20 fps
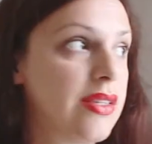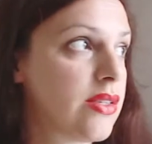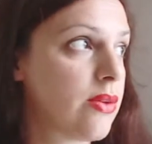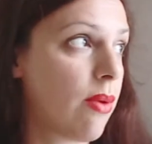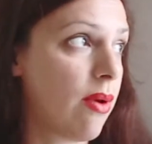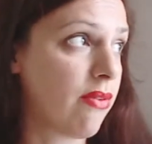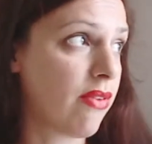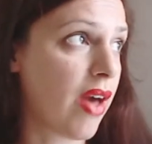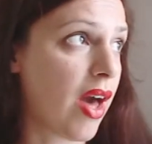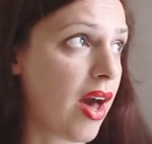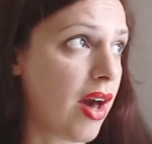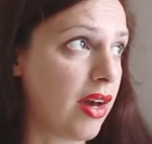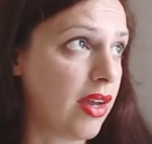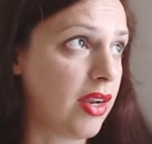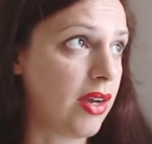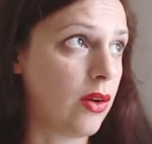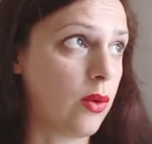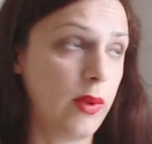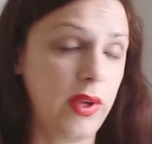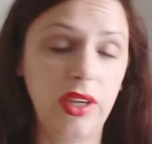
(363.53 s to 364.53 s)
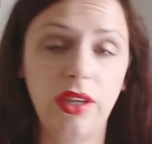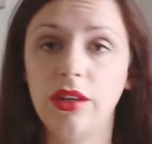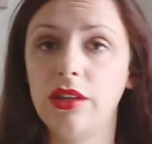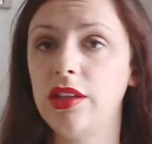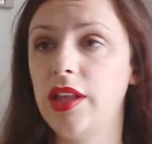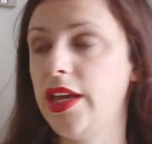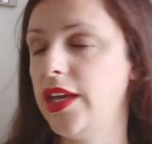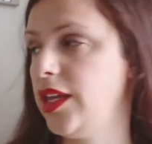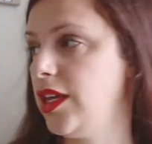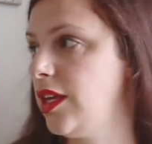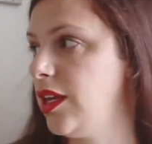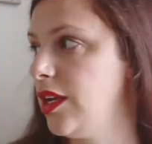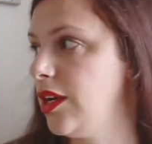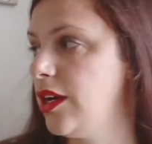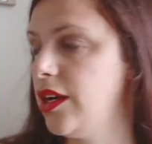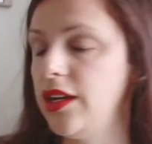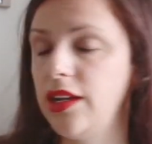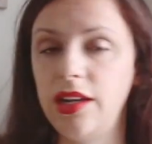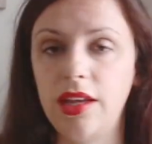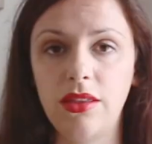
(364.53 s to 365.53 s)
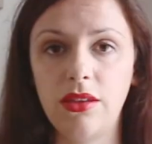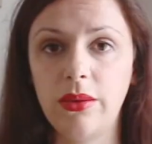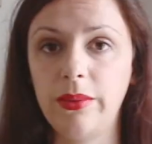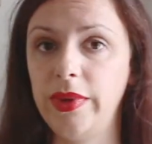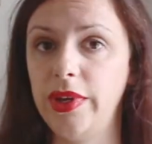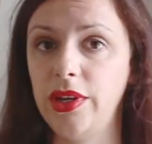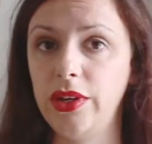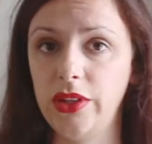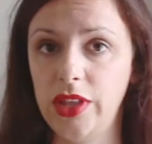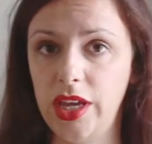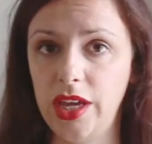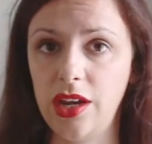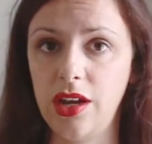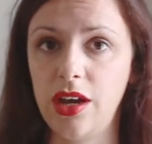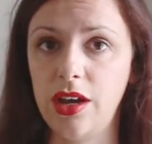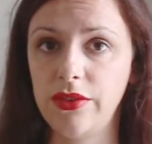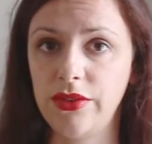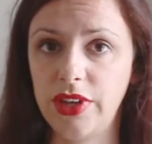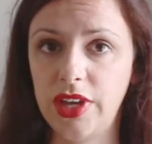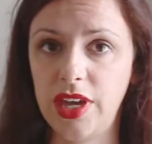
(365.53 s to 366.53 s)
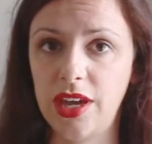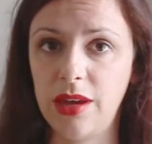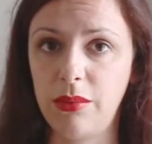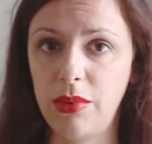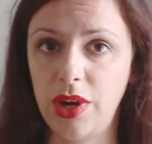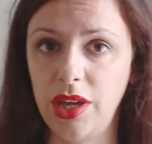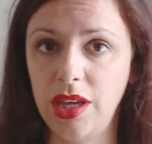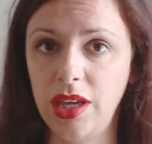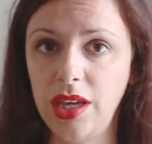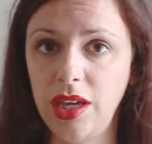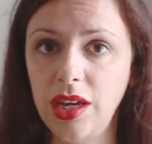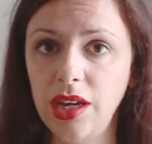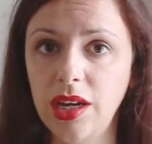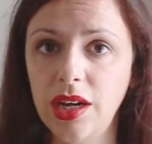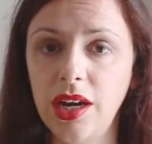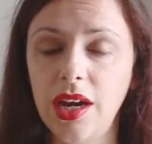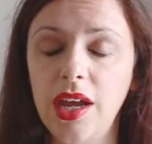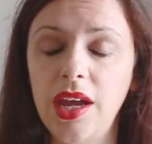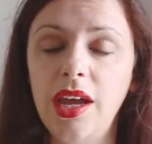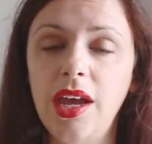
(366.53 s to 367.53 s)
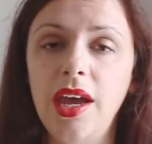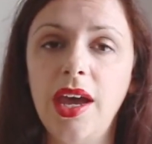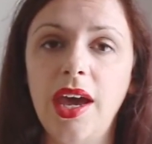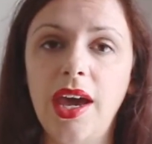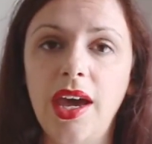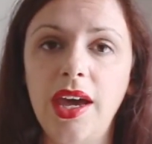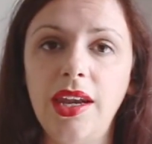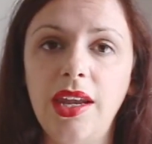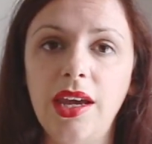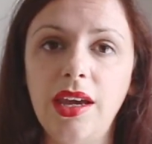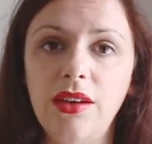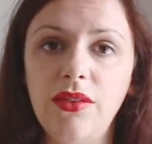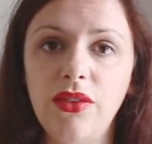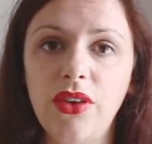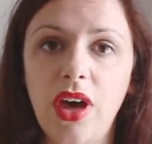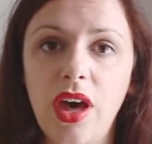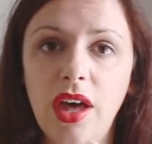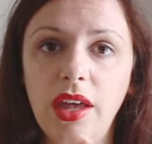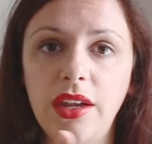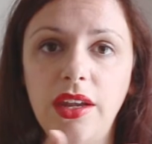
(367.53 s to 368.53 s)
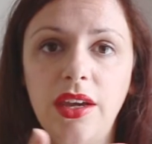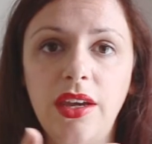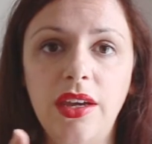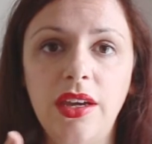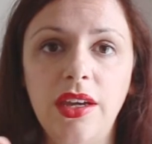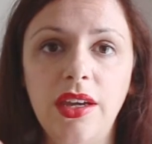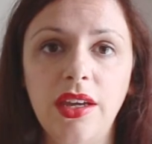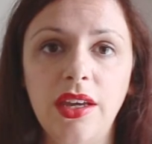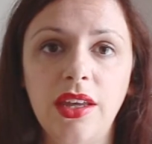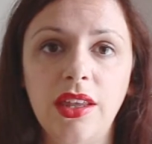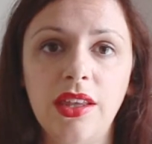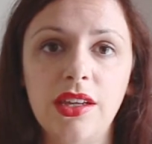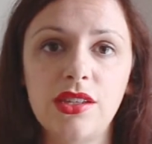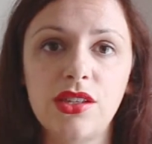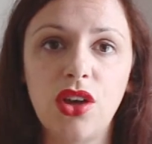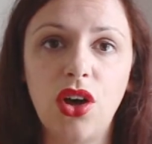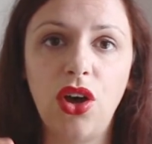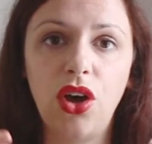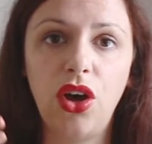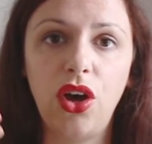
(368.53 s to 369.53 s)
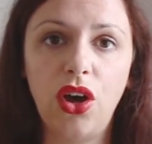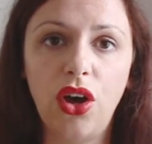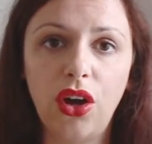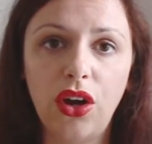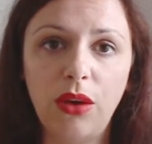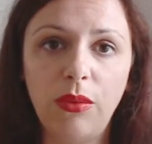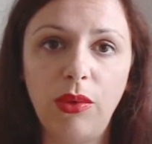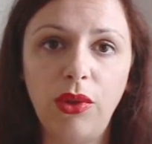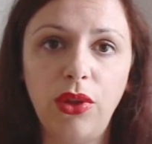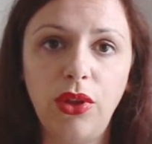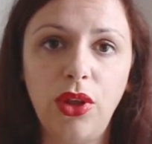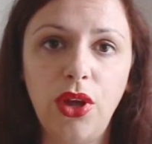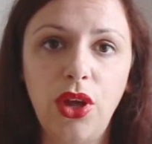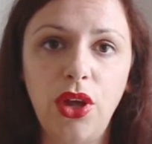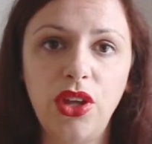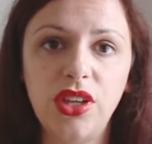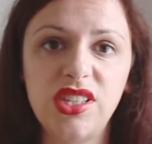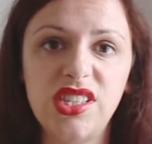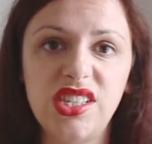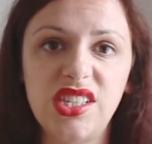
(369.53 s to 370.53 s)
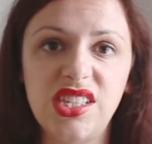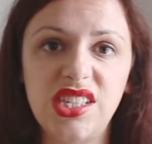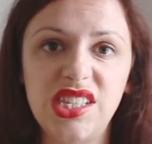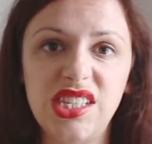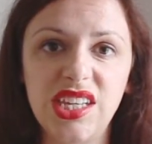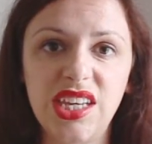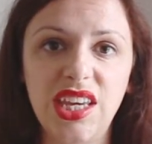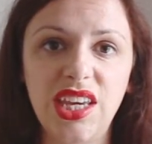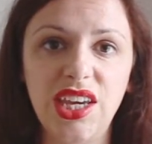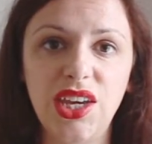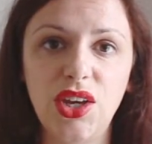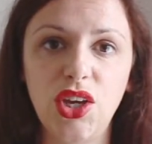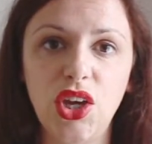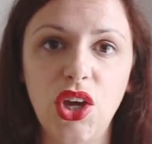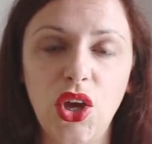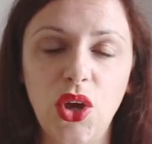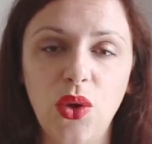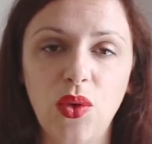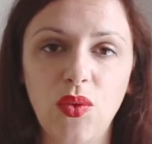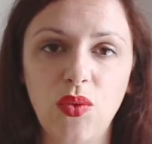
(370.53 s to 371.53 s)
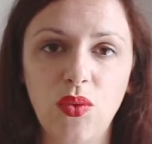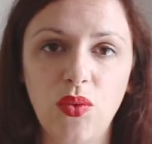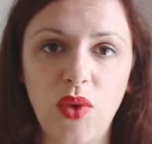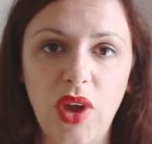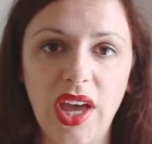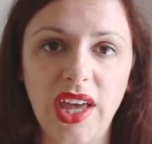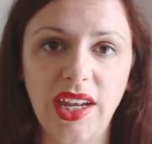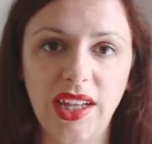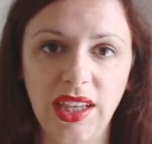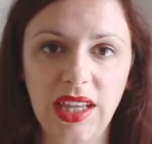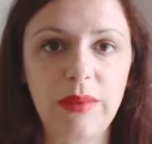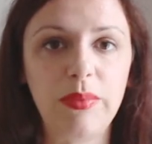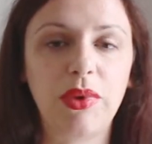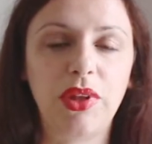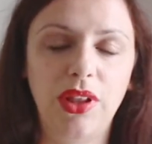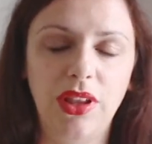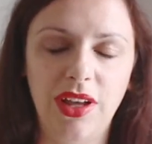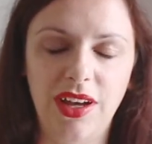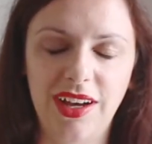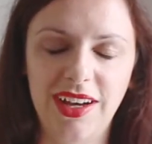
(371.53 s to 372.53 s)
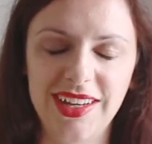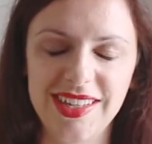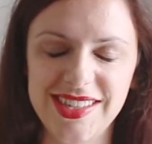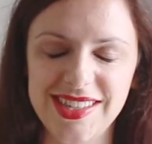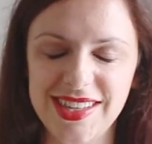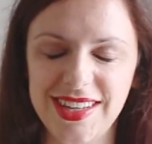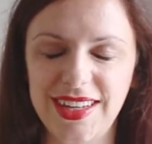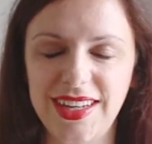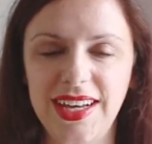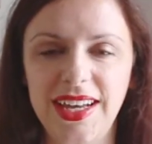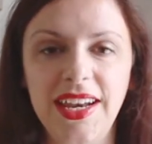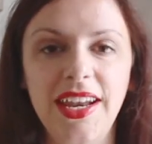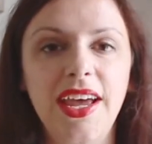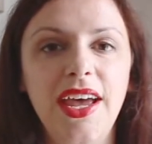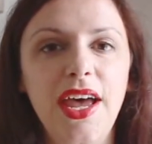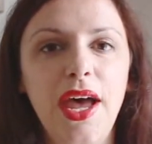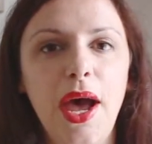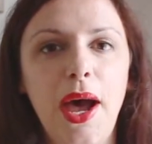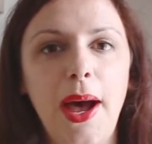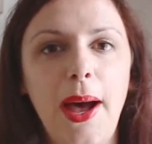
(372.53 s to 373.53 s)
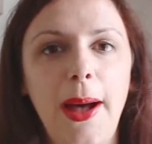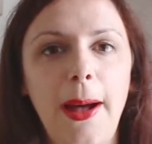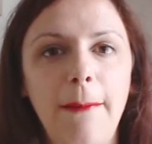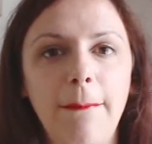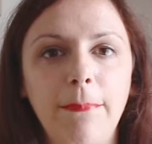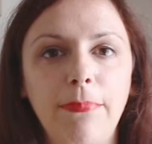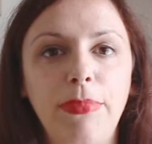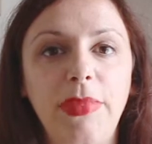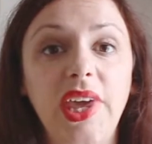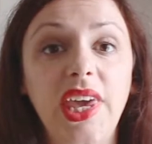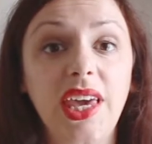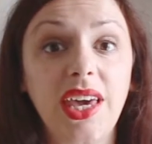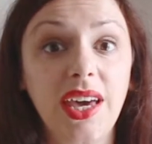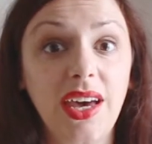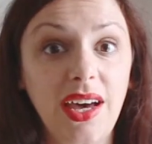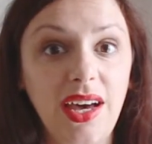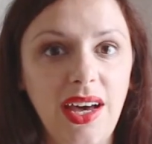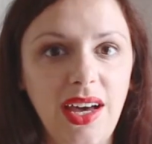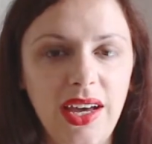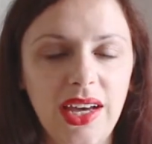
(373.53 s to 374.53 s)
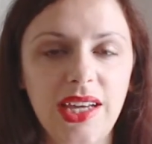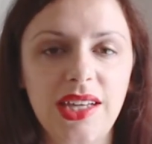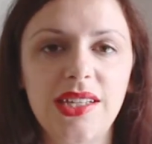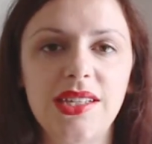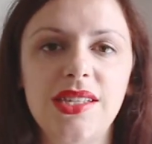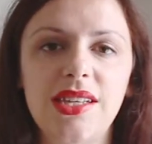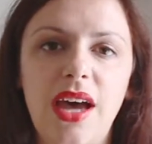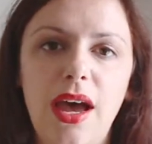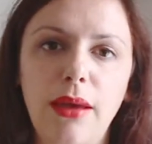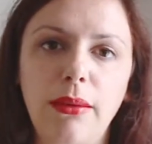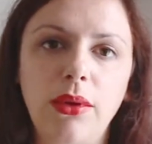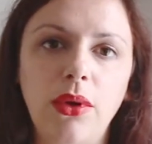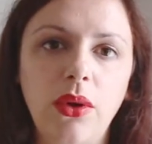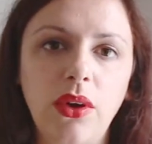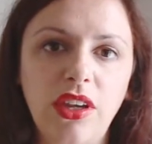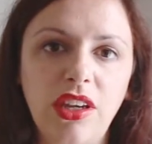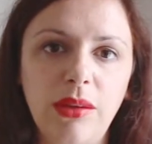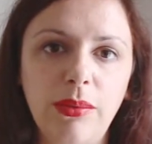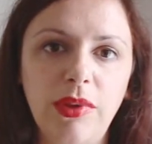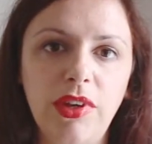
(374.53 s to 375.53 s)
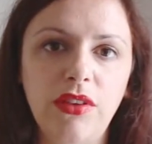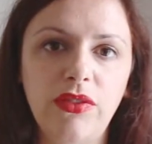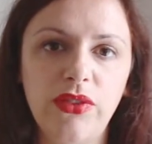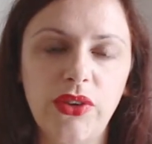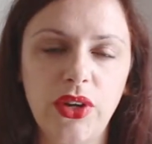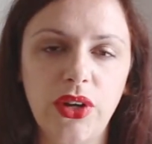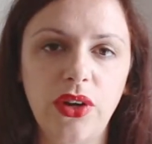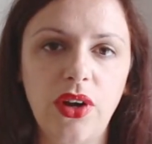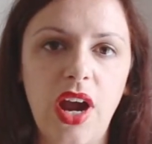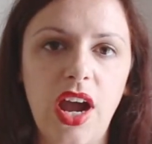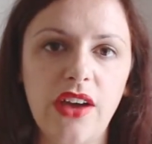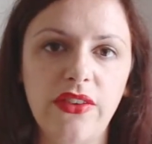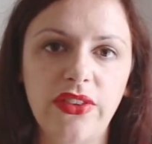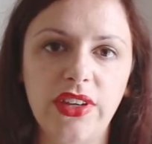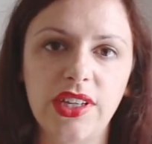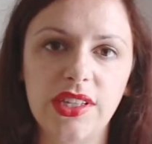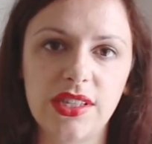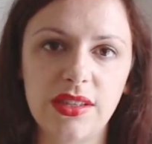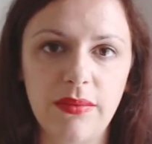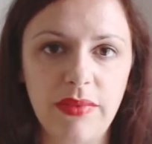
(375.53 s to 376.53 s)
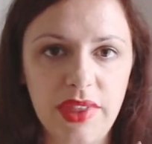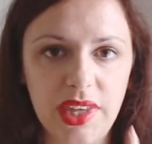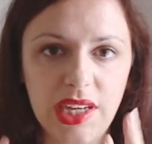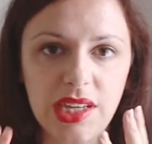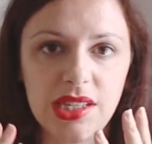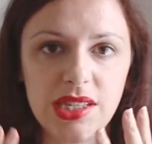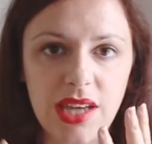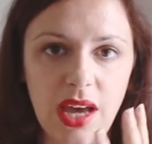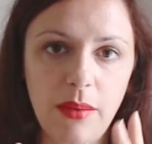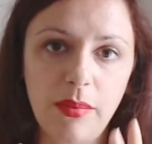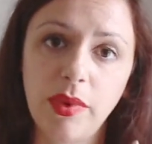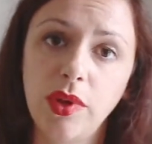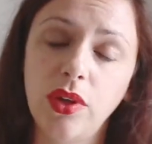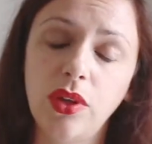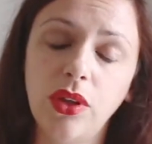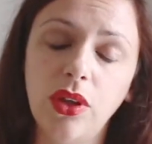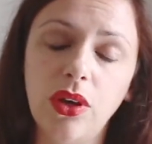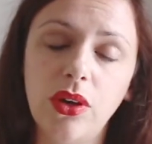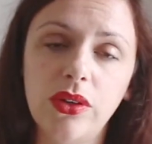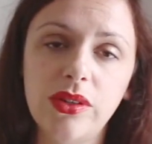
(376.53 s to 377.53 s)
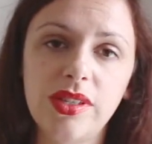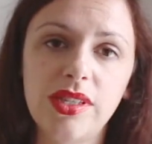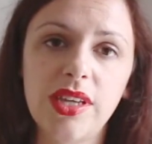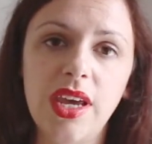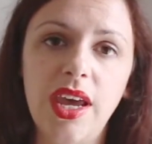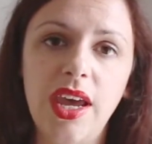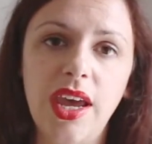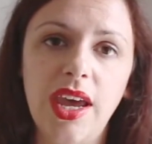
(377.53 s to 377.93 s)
So I've got a window light here and another window light off camera here. And I've got this horrible, sticky red lip gloss on because I'm going to be photographing some things up close.